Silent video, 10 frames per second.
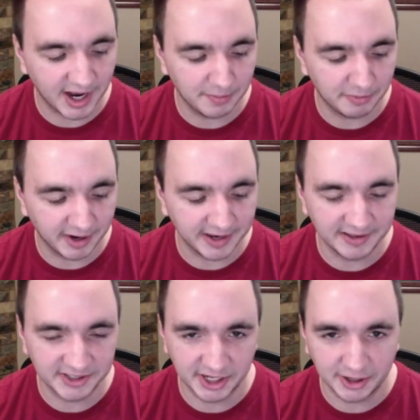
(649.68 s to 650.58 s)
running the
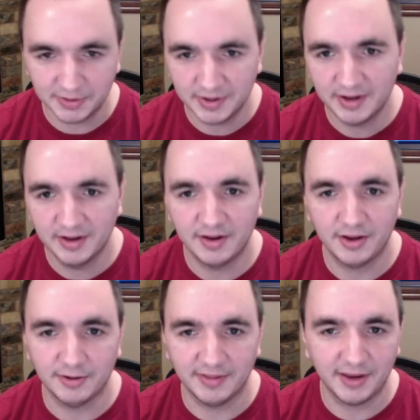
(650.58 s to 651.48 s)
show.
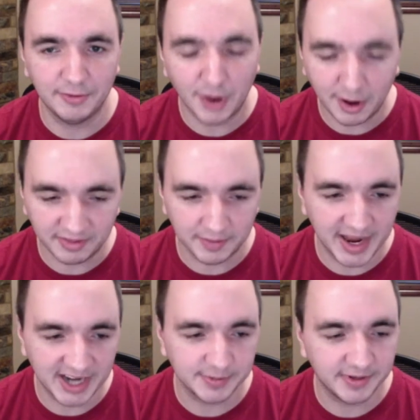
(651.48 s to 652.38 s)
They do all of the
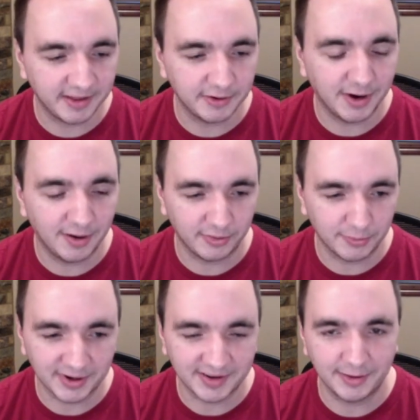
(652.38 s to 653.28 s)
management, they do all of the
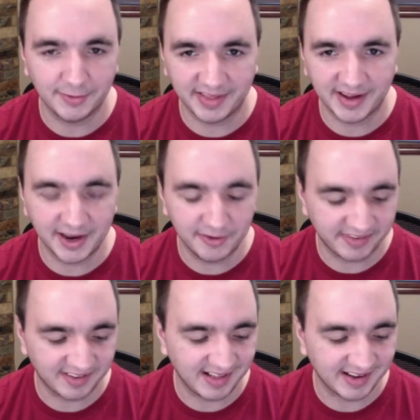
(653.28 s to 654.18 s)
work. The only thing I do is
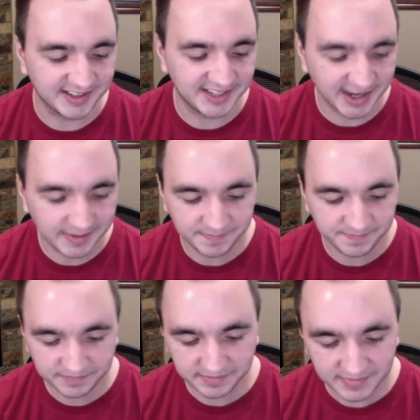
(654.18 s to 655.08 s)
collect a check.
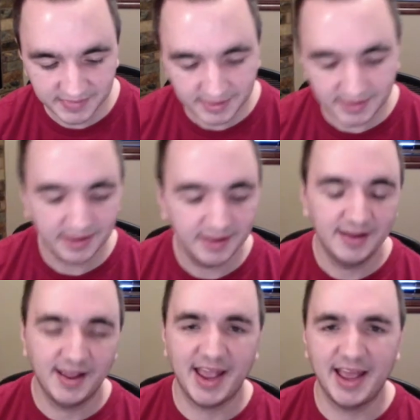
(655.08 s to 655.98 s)

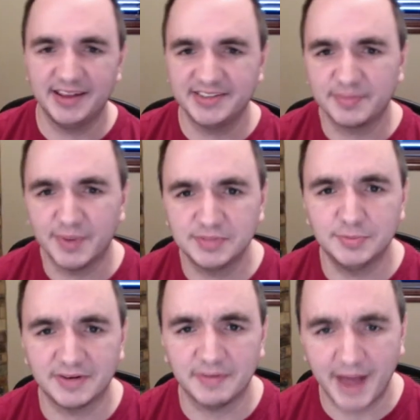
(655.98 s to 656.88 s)
And it's just much
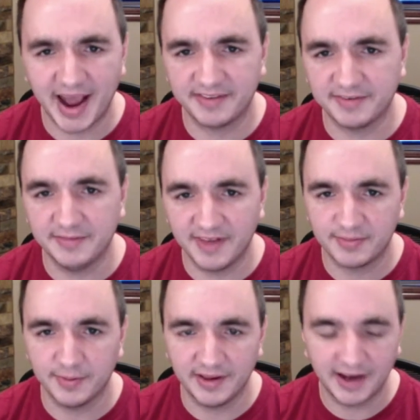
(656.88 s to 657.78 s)
more of a passive
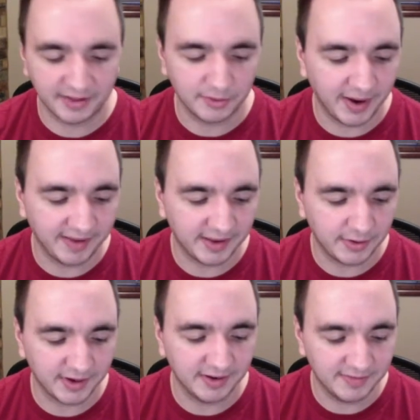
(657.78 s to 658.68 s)
investment than other ways that you
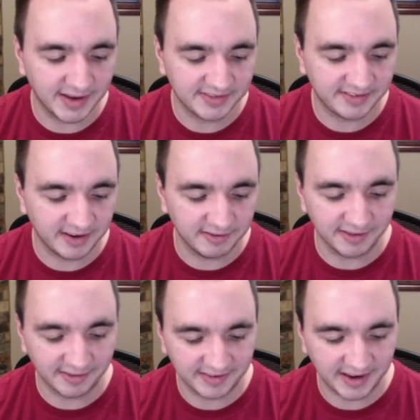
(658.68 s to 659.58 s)
could invest in
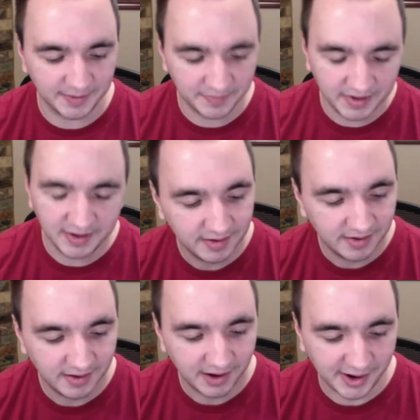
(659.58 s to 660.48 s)
real estate.
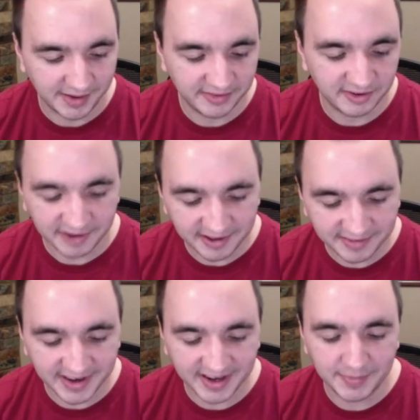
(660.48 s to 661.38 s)
All right, so real
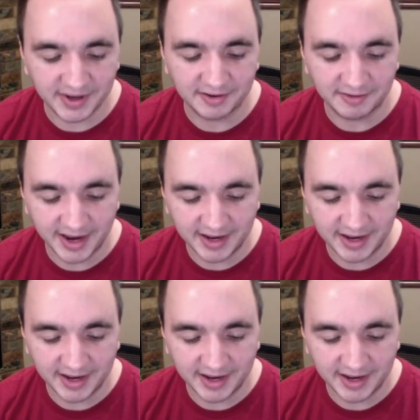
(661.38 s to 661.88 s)
estate can be a great